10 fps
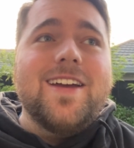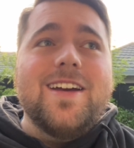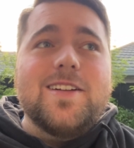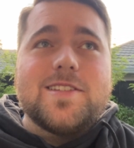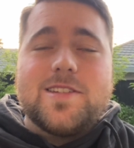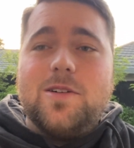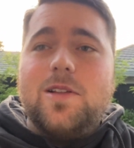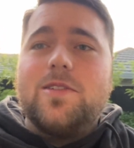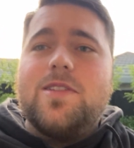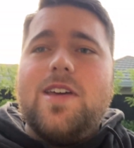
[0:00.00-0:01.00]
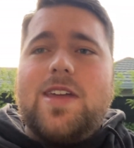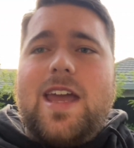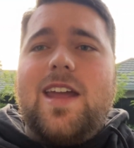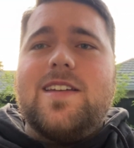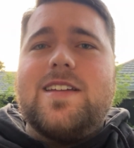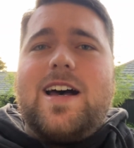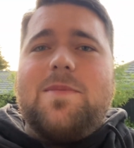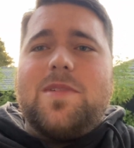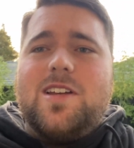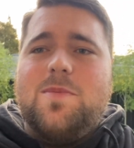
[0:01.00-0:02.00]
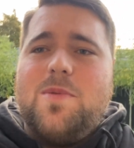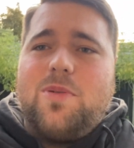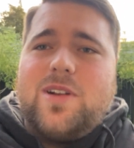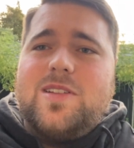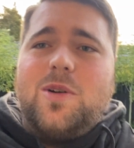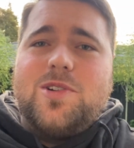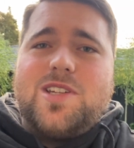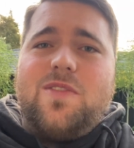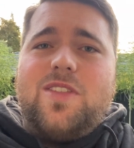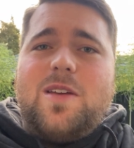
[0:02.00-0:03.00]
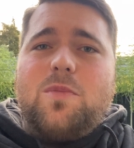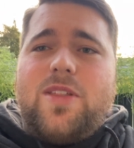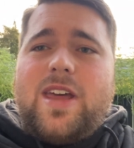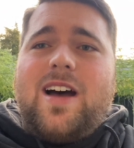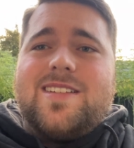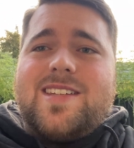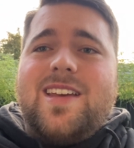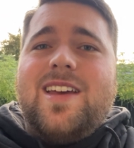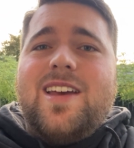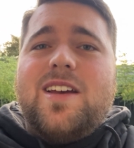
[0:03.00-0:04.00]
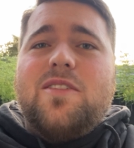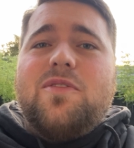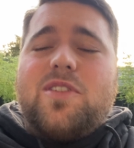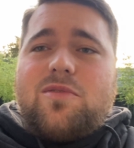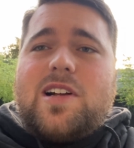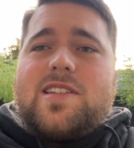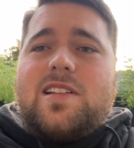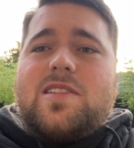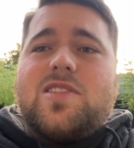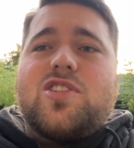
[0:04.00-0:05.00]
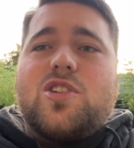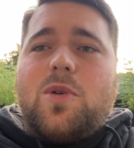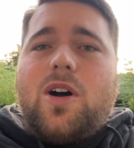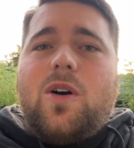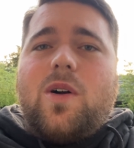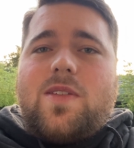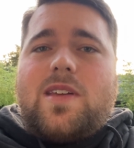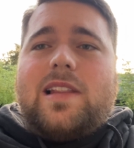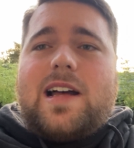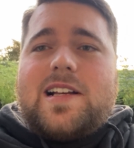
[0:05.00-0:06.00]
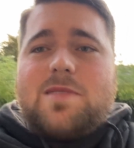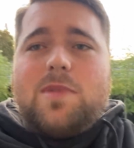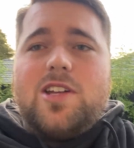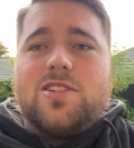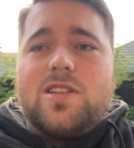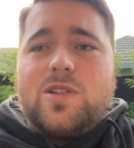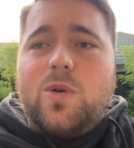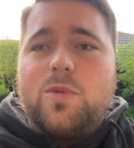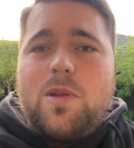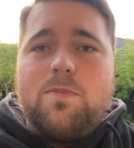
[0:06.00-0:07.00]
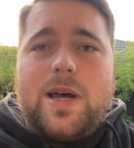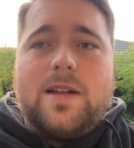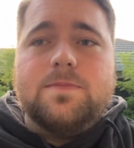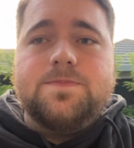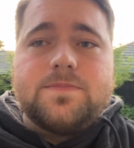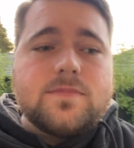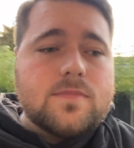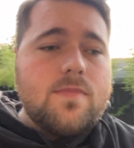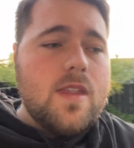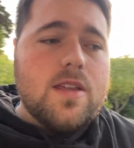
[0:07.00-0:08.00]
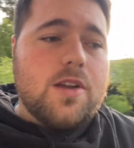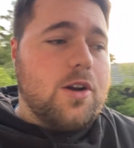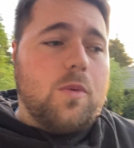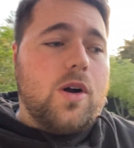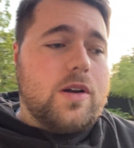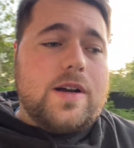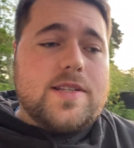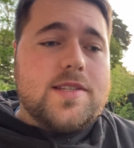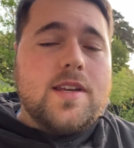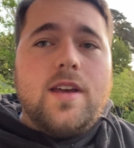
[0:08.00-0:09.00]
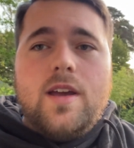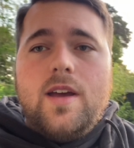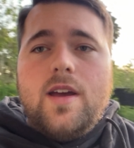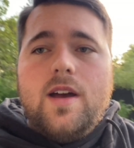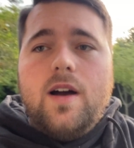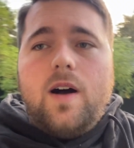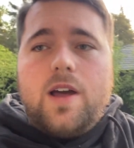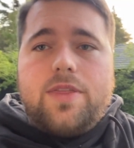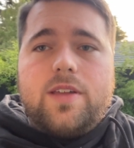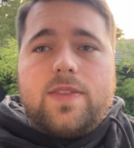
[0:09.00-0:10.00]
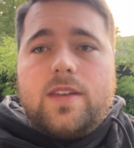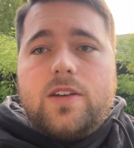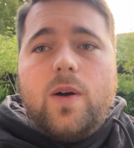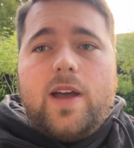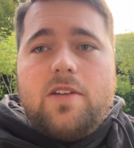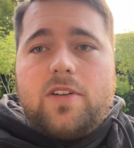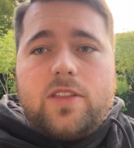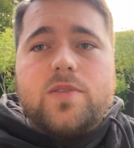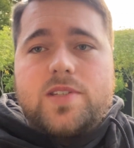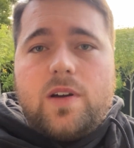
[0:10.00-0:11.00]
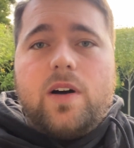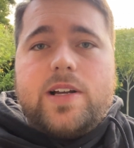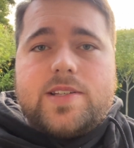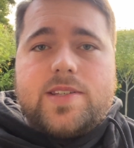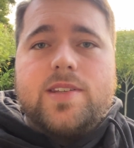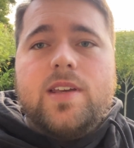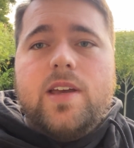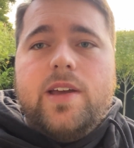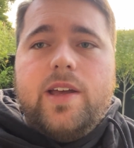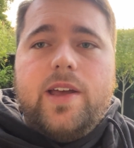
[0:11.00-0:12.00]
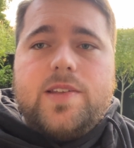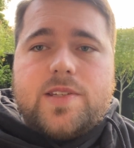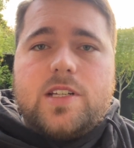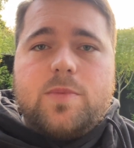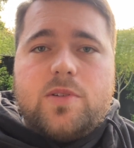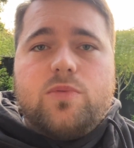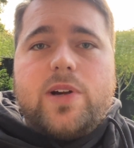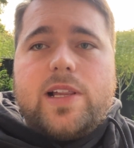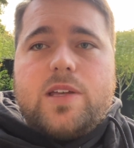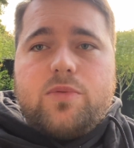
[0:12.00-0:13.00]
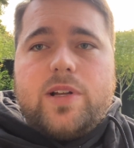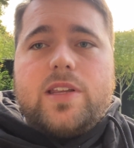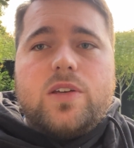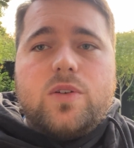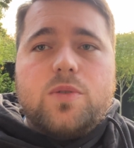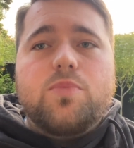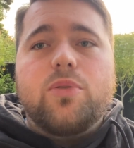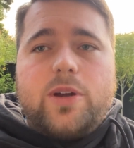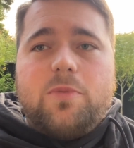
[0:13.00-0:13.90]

Scotland, on the other hand, going to be pretty dodgy for them without Finn Russell and Stuart Hogg in their last match of the tournament. But you know what, guys? I think that not having those guys is going to be really good prep